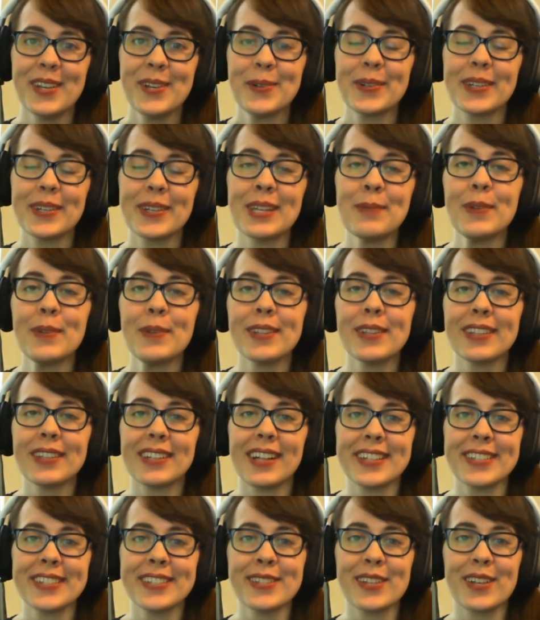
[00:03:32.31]
We're keeping the
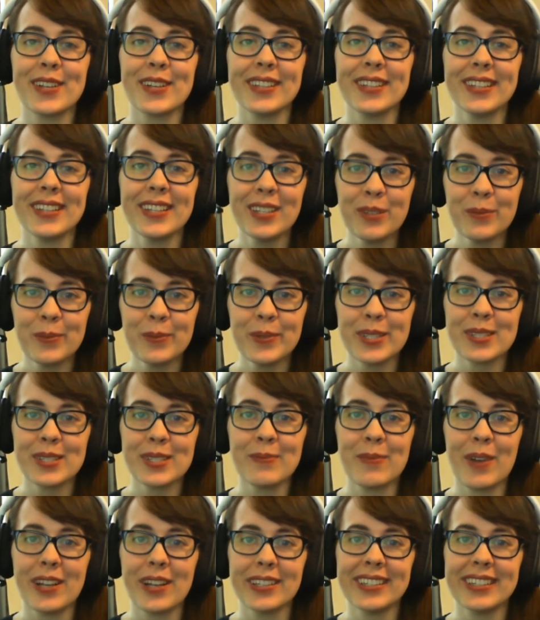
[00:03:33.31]
classes all a little bit
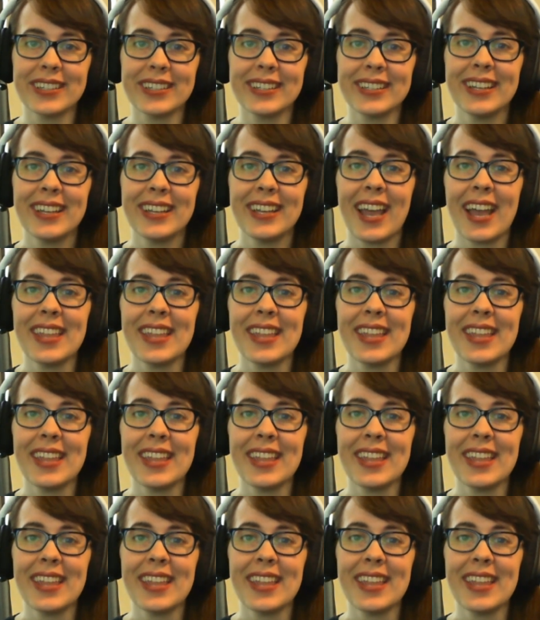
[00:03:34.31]
smaller,